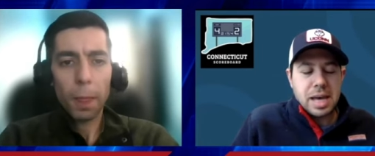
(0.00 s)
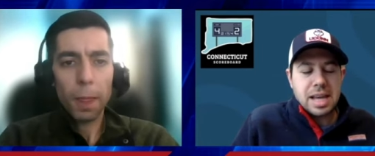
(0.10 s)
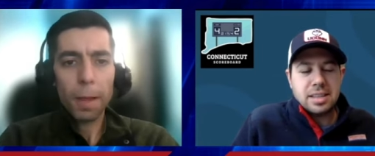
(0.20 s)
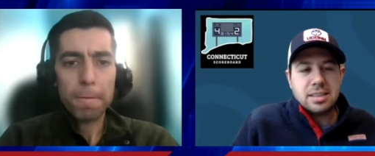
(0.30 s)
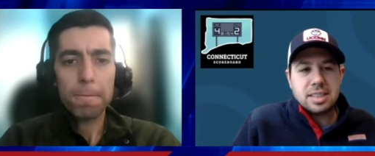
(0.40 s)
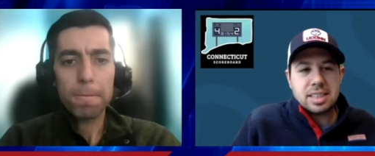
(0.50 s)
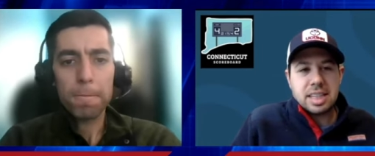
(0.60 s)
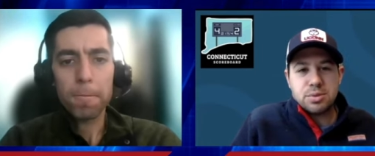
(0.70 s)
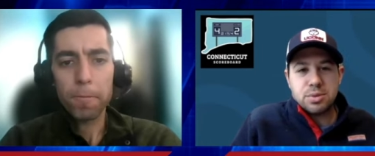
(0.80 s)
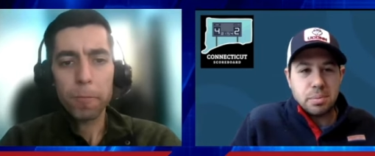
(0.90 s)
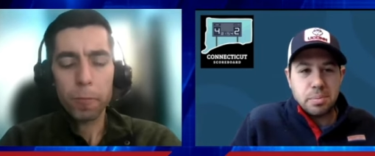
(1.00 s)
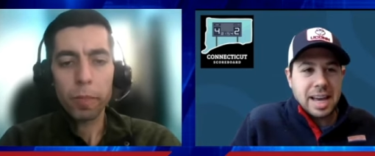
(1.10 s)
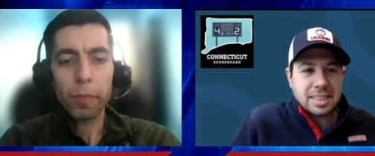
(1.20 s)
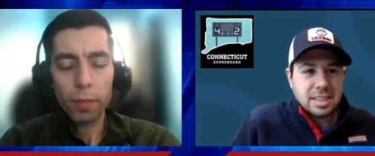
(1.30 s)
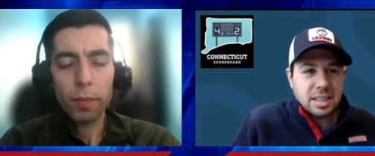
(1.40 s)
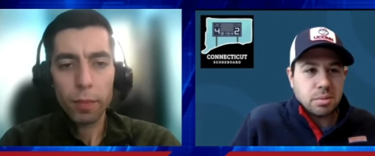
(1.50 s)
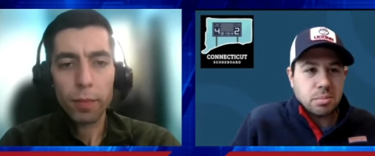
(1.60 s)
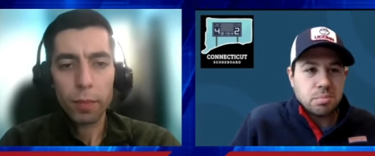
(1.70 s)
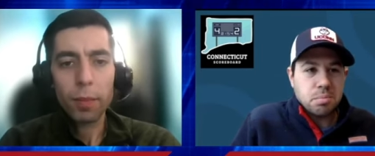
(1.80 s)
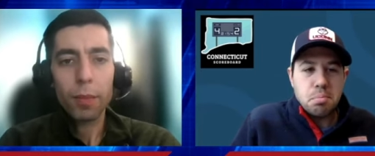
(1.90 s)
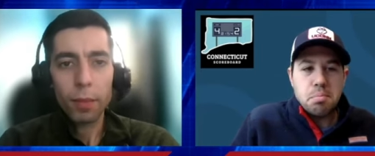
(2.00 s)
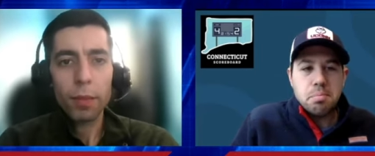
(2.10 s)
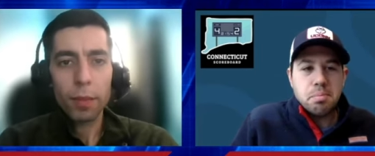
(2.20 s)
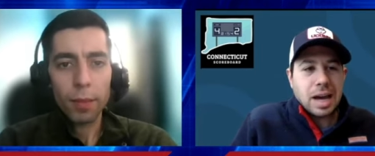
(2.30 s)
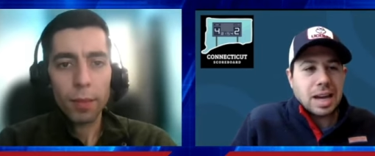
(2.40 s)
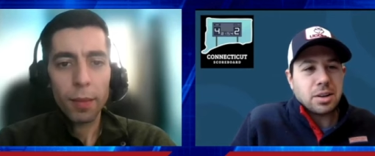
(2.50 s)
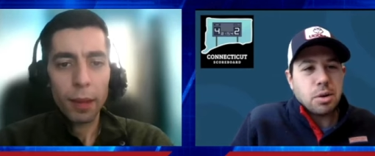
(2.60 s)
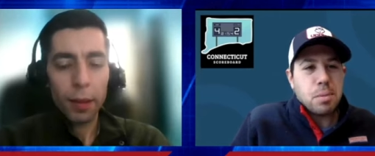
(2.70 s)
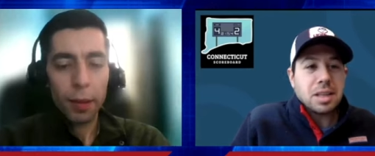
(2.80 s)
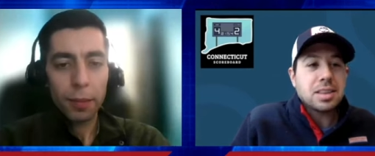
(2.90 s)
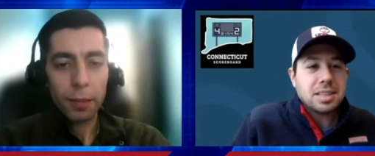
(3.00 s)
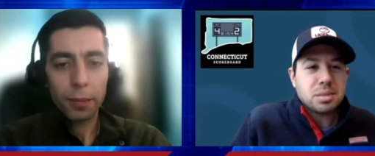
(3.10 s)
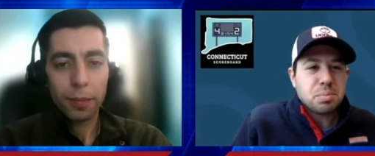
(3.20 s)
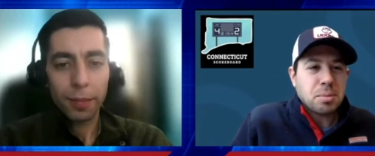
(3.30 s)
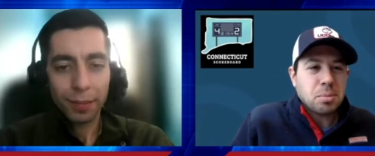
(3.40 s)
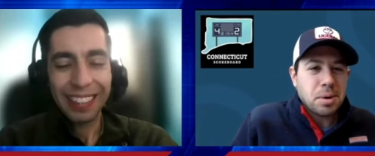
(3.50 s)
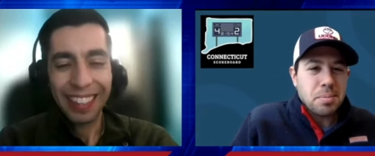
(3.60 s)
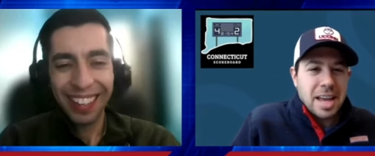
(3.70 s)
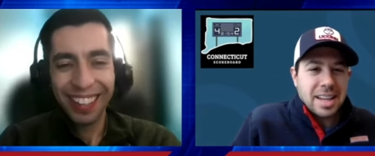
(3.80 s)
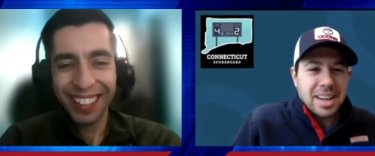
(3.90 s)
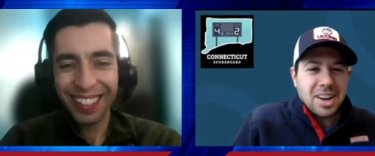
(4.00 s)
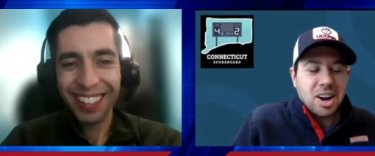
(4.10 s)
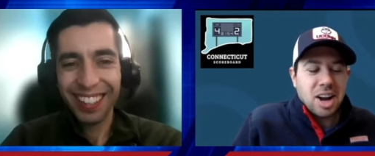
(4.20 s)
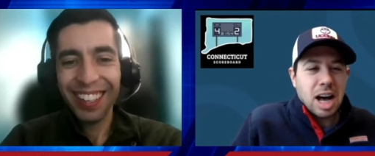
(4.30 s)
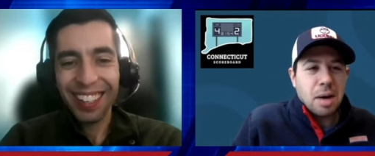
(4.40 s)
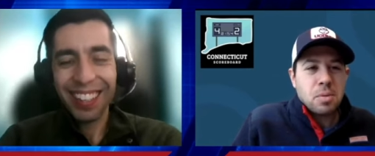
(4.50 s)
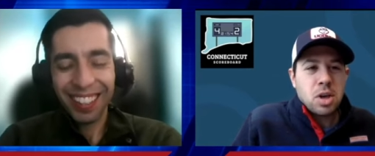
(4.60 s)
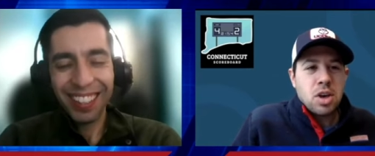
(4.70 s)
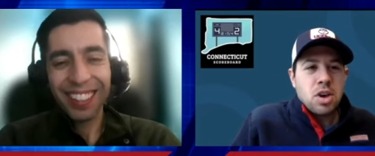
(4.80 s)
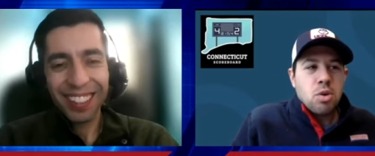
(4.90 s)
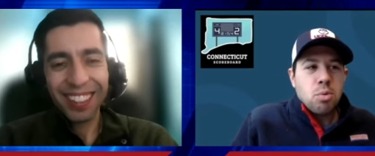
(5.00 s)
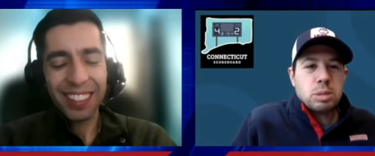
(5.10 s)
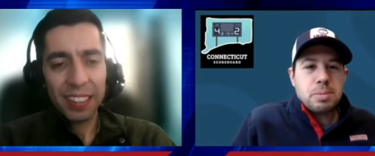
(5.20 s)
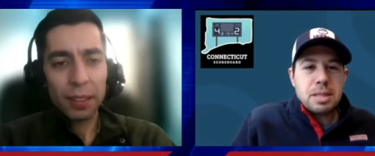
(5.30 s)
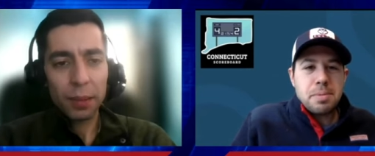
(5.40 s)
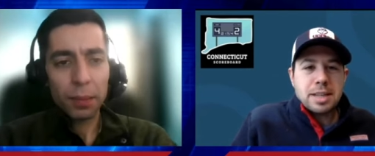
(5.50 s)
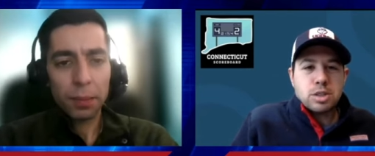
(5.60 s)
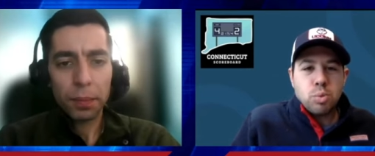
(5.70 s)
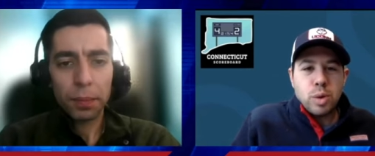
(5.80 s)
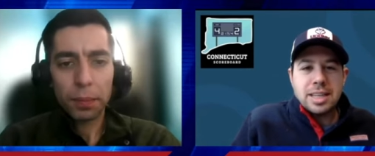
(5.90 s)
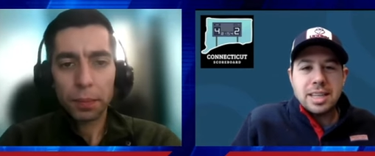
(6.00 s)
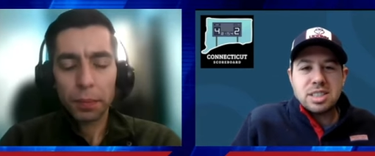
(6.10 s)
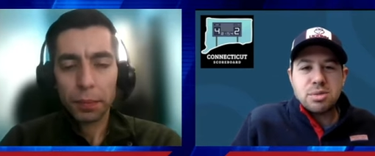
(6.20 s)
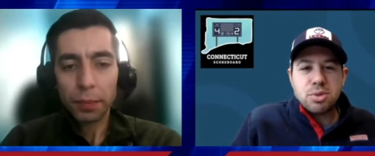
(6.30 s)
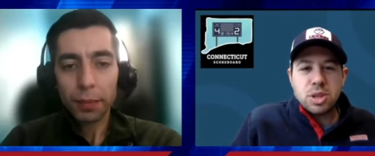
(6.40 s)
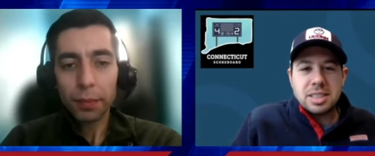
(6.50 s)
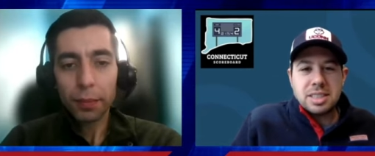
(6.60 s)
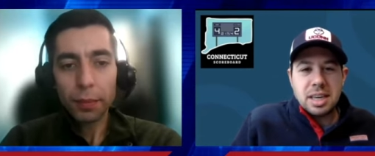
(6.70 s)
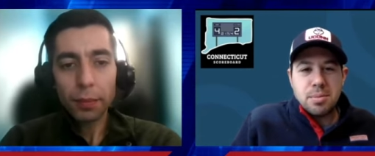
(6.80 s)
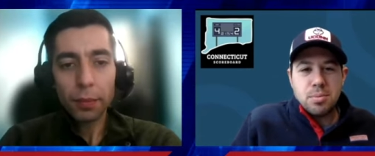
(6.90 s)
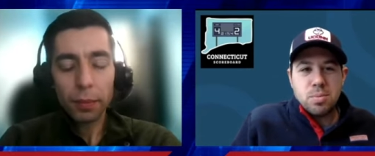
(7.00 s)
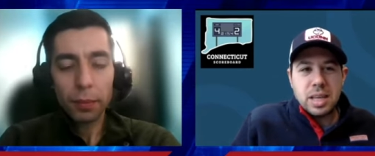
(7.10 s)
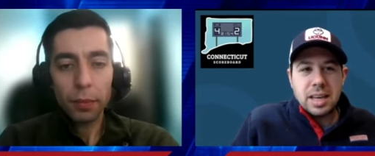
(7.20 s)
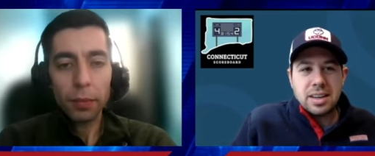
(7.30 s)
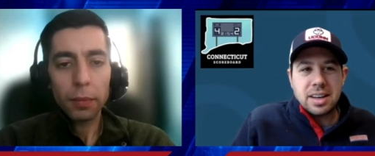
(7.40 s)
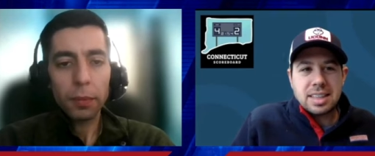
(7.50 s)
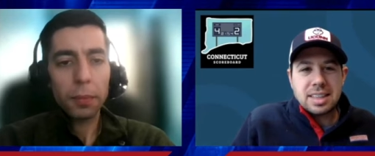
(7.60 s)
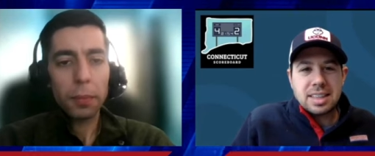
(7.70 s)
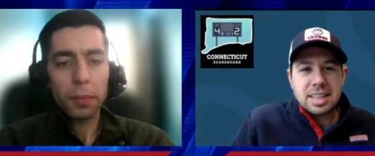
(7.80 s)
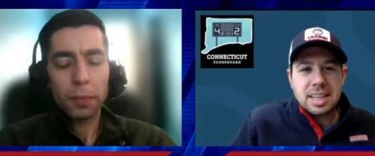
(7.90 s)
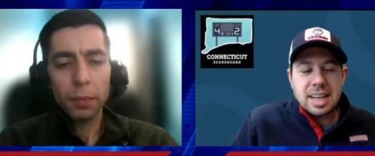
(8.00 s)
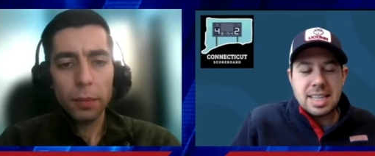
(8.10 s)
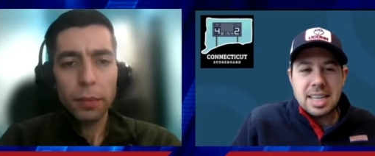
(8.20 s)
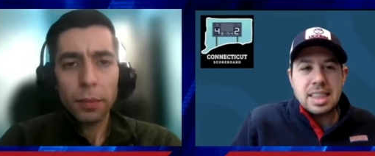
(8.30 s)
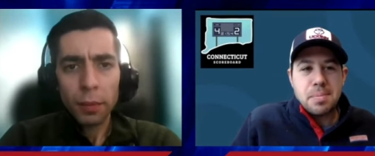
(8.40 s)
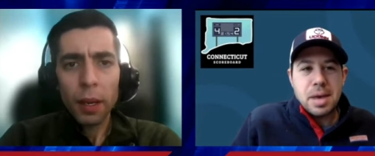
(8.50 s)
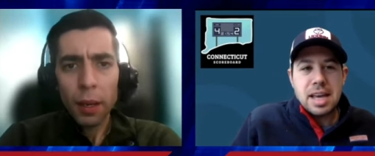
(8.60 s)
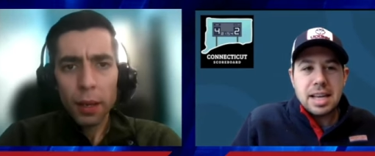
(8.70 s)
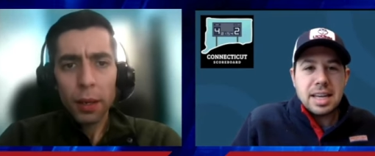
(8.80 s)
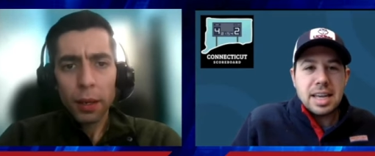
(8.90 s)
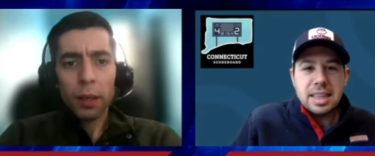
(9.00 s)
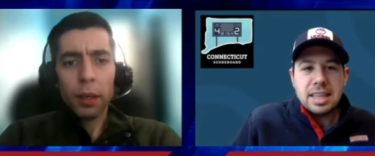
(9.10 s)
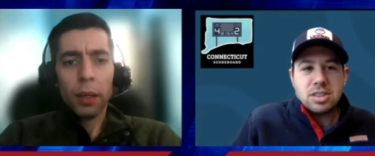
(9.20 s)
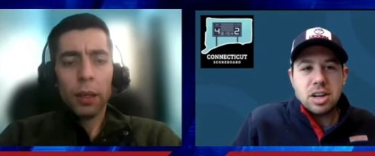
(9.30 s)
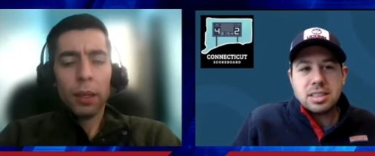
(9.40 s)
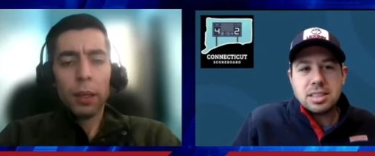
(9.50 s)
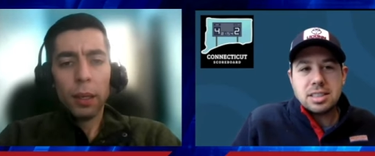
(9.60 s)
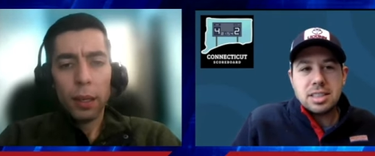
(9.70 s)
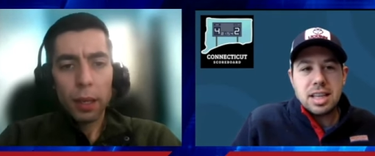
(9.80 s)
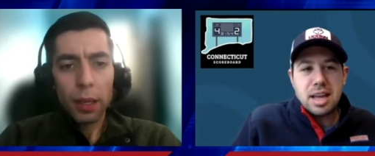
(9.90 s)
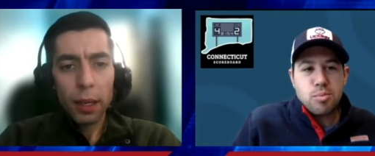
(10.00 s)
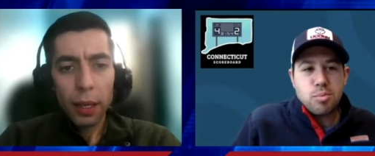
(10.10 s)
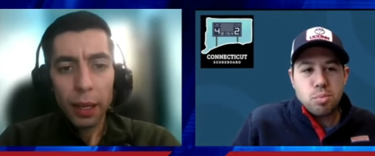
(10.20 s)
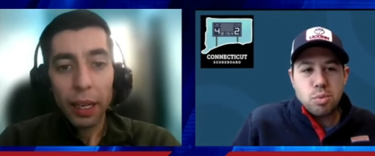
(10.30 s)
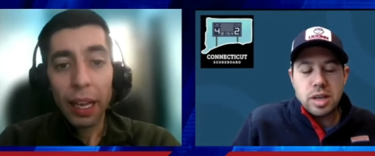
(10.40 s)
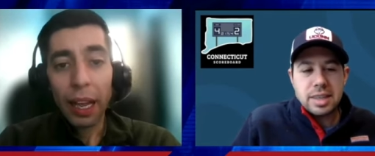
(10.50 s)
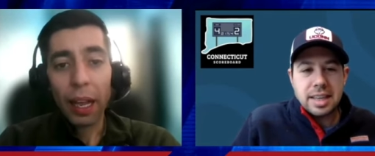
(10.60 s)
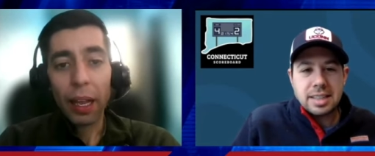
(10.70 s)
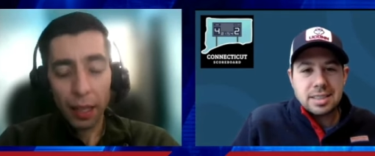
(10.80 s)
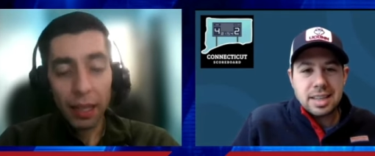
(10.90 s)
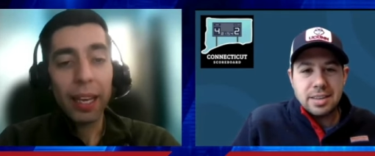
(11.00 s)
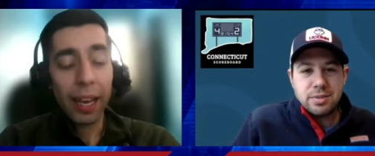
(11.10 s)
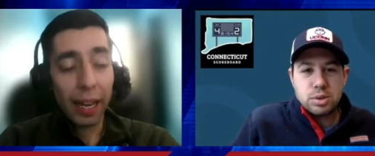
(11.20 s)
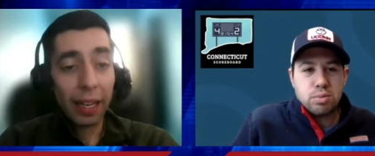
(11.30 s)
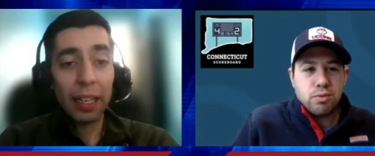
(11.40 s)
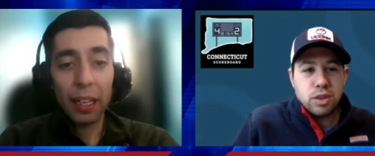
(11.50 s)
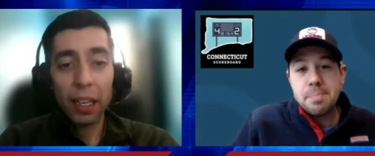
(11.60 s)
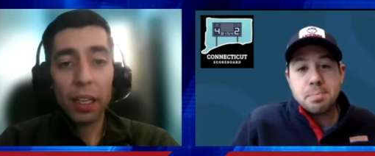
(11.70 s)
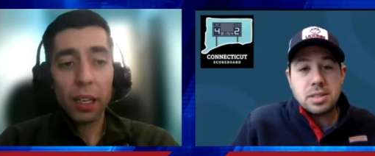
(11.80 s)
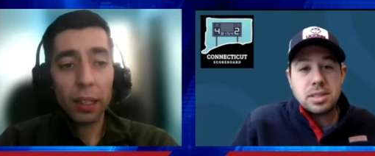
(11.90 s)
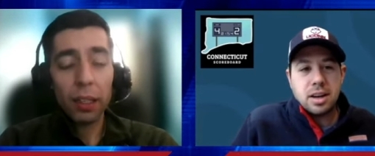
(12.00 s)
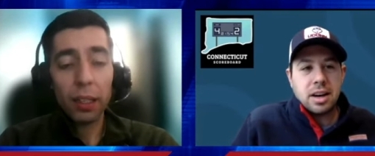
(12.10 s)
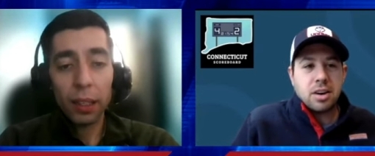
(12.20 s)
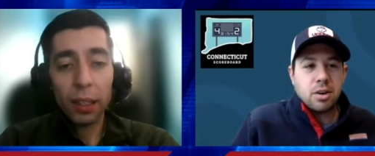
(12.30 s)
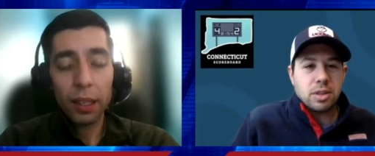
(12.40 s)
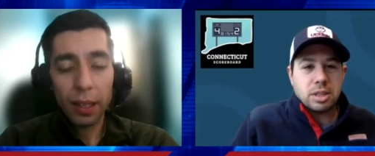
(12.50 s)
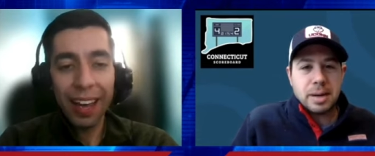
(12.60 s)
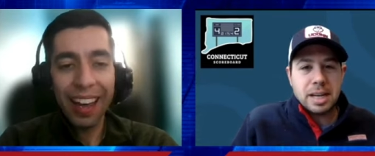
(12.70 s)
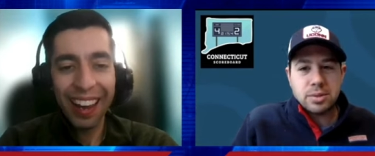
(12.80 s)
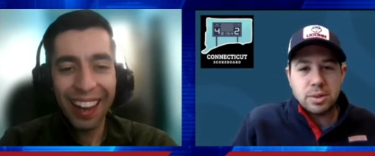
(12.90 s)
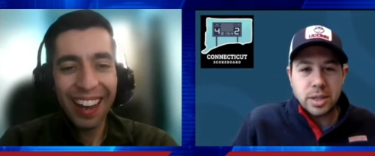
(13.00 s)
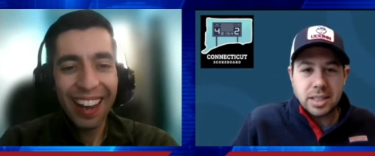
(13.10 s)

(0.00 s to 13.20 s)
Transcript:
Speaker 1: been successful the past you know I don't know month, it's probably been here. Um, what's been the biggest weakness for this team that like kind of did them in in these losses, and then what do you think is kind yeah. of flipped uh, over the?